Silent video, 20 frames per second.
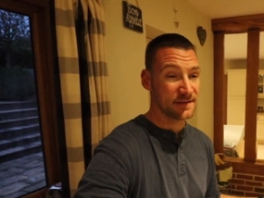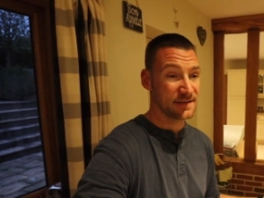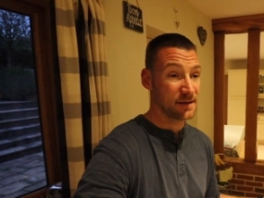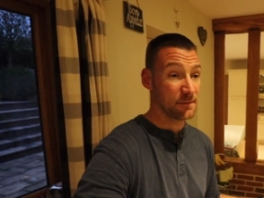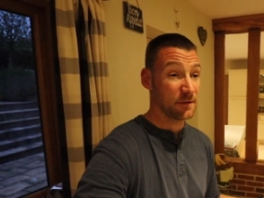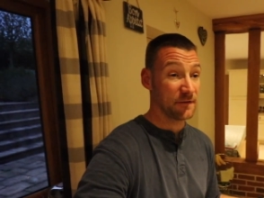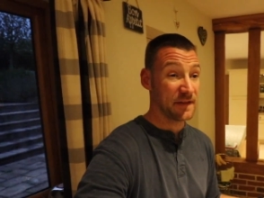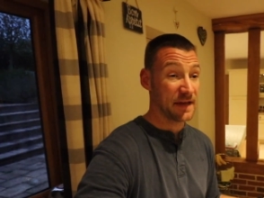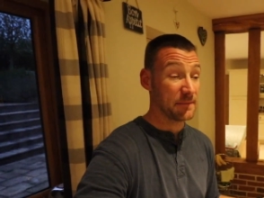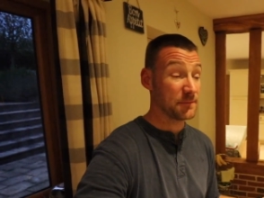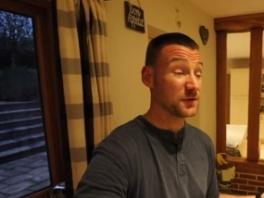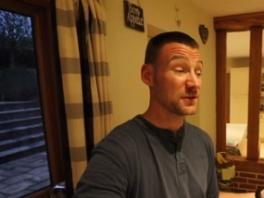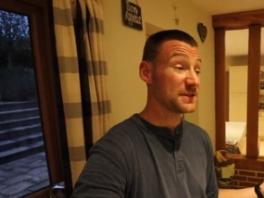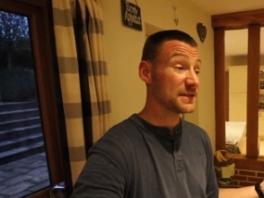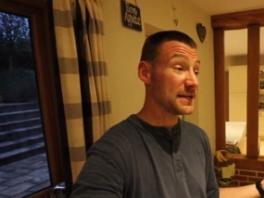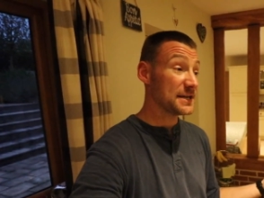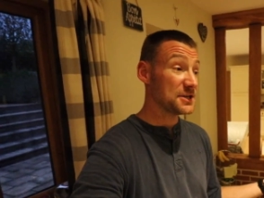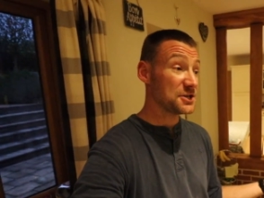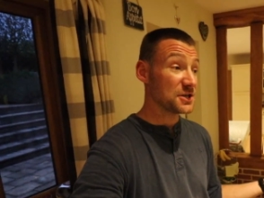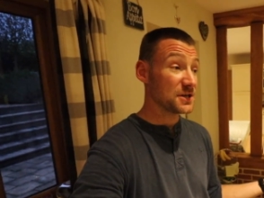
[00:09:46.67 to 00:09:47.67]
some of their
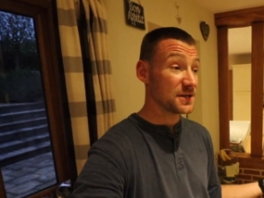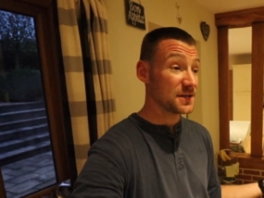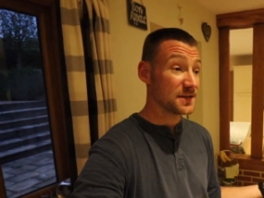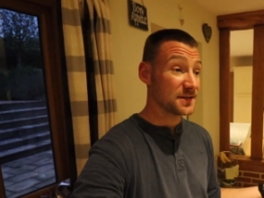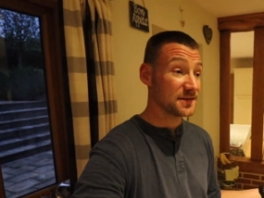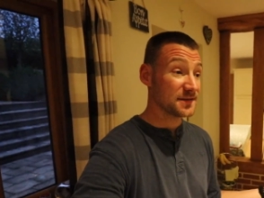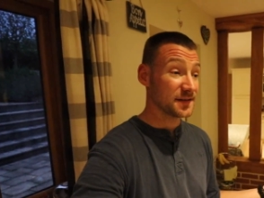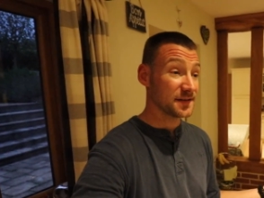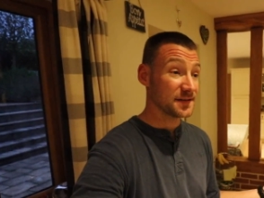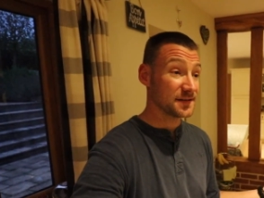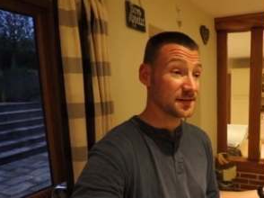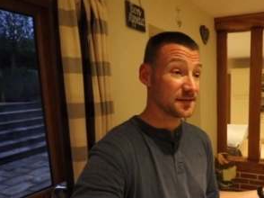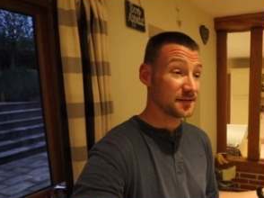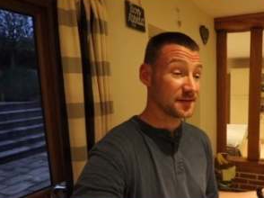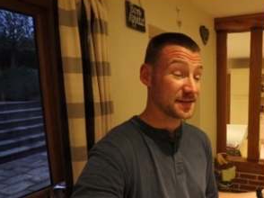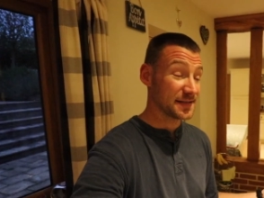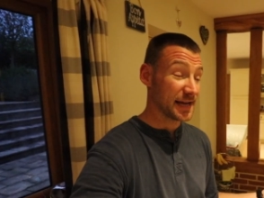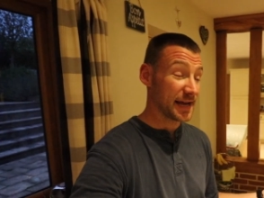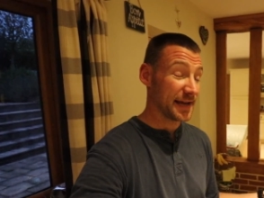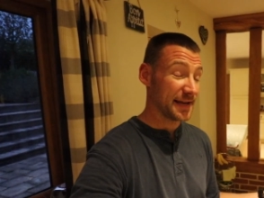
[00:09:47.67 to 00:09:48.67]
procedures and
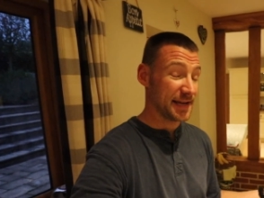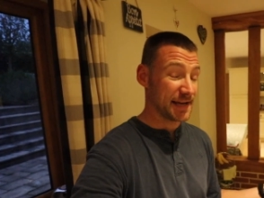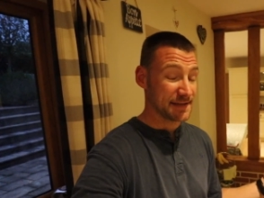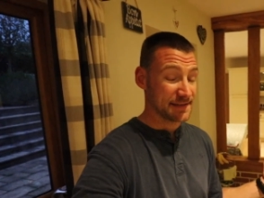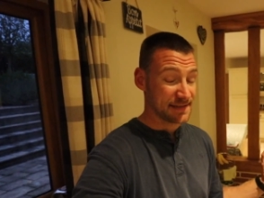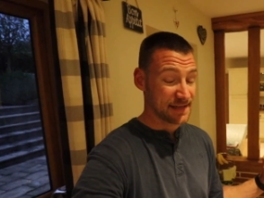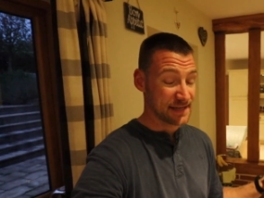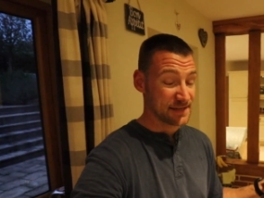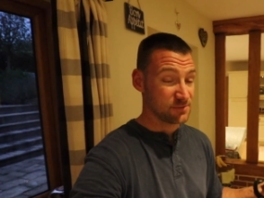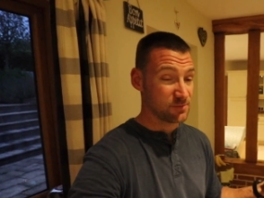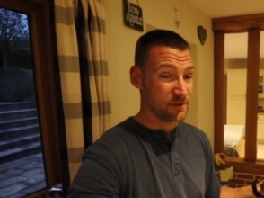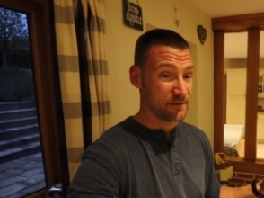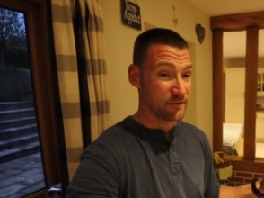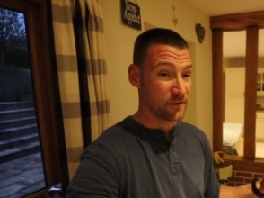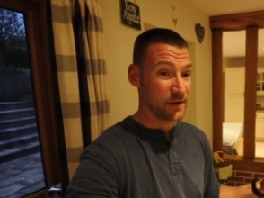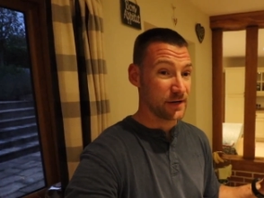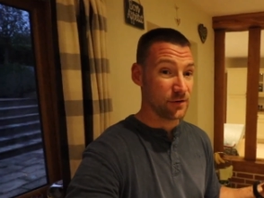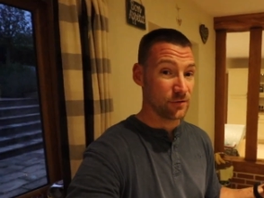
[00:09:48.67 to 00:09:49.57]
saying, yes, yes, we're very